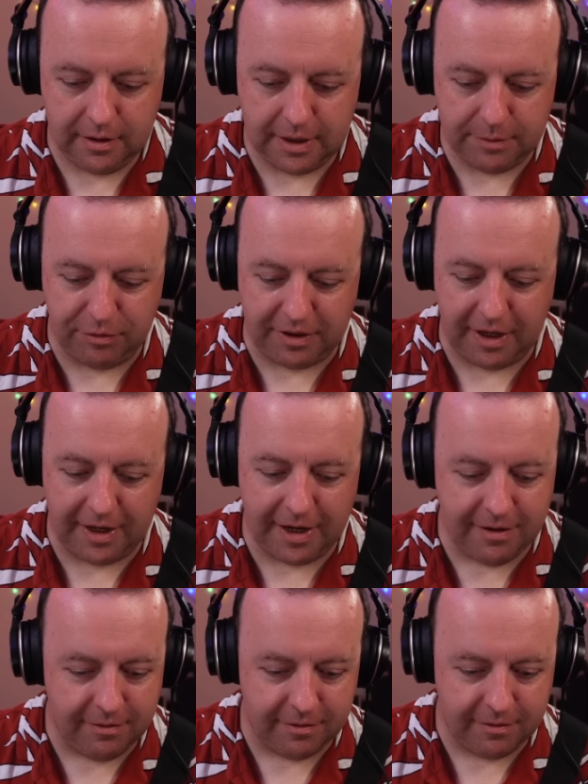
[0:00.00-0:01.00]
let's bring that in.
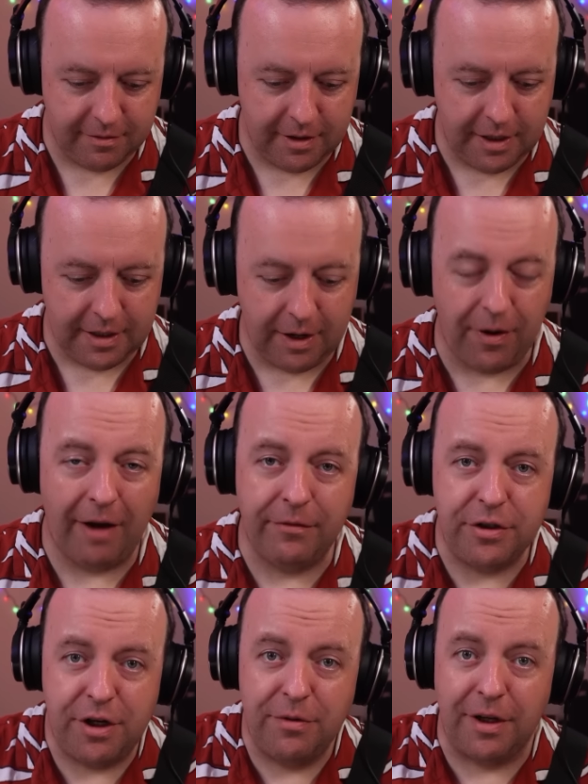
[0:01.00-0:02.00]
Now, I haven't
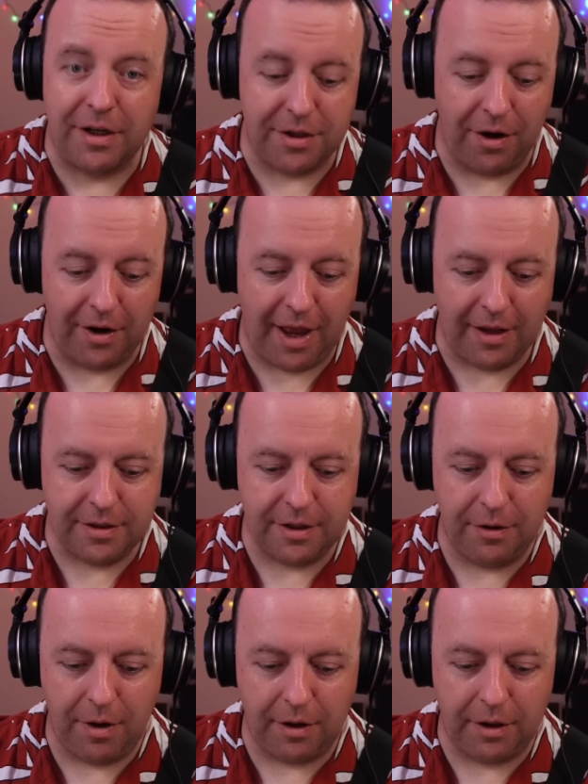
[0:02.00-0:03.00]
tuned the guitar yet,
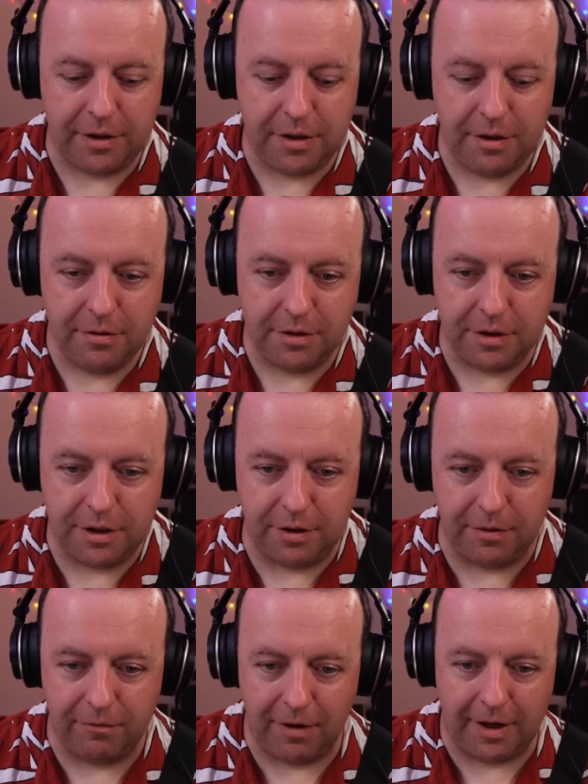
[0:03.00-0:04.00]
so I'm going to use the
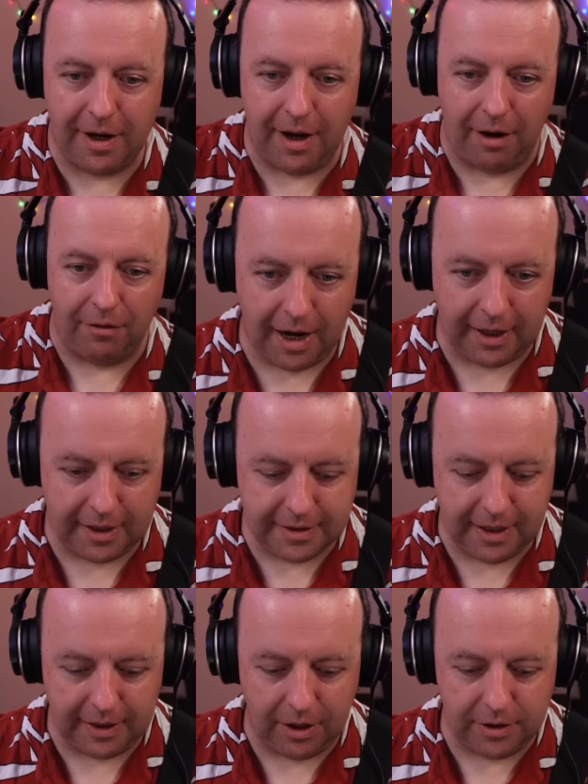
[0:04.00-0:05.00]
tuner right now. I can
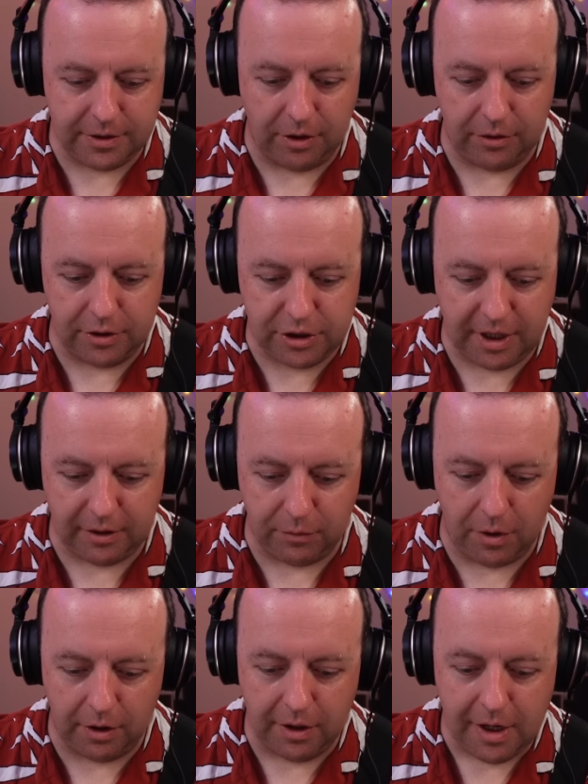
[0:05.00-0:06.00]
tell it it's on channel
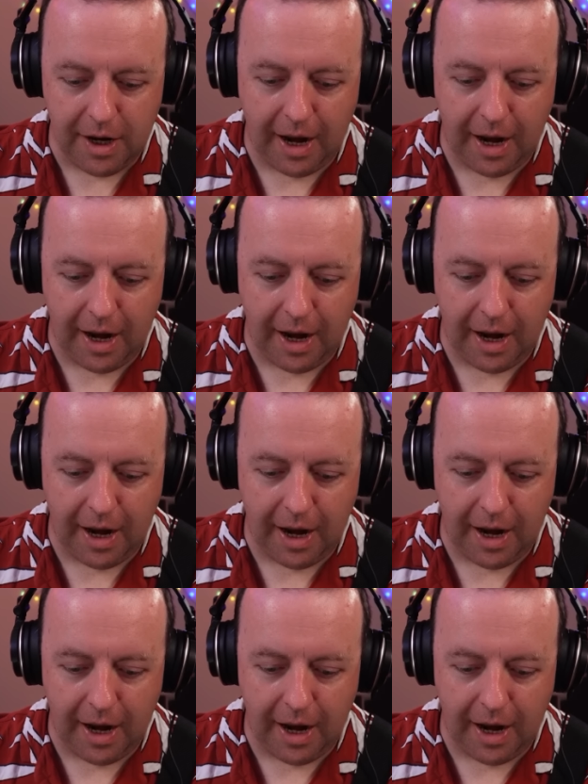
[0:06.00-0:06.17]
one.